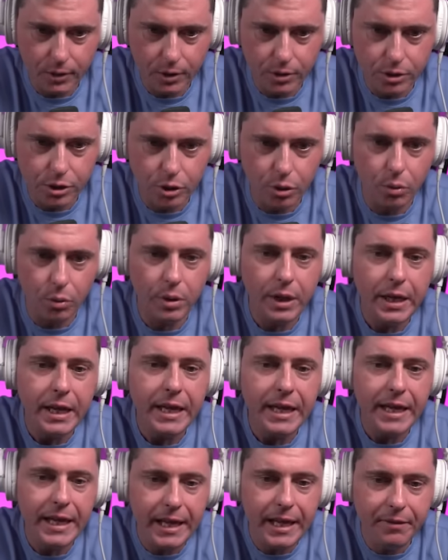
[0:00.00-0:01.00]
So
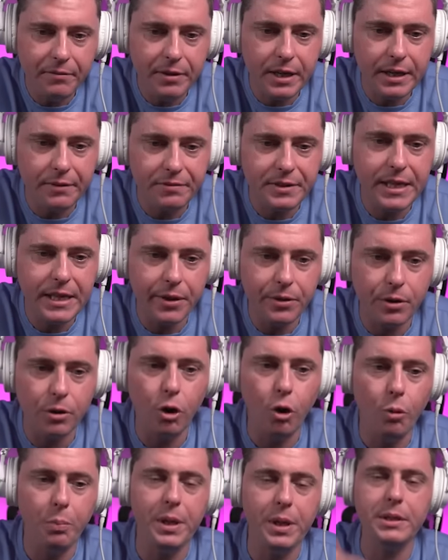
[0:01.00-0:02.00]
even if
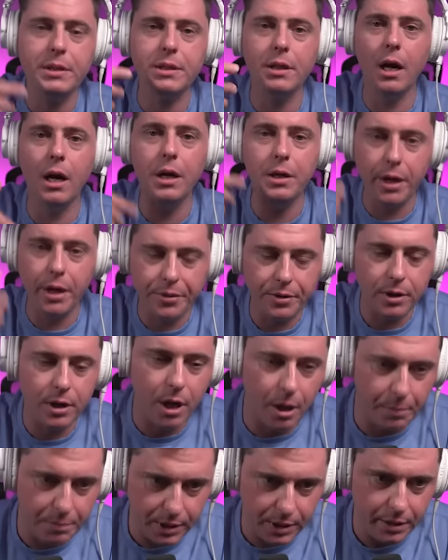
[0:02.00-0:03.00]
Tether opens another
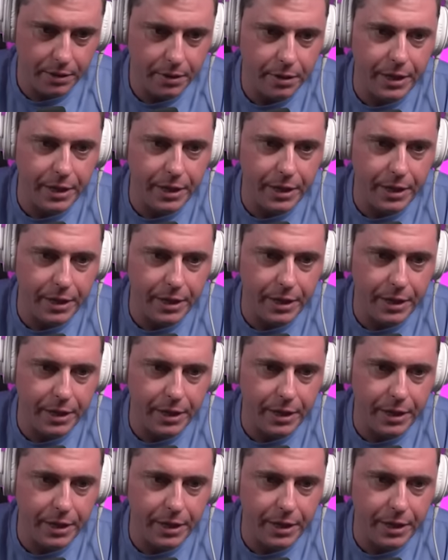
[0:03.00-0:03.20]
company,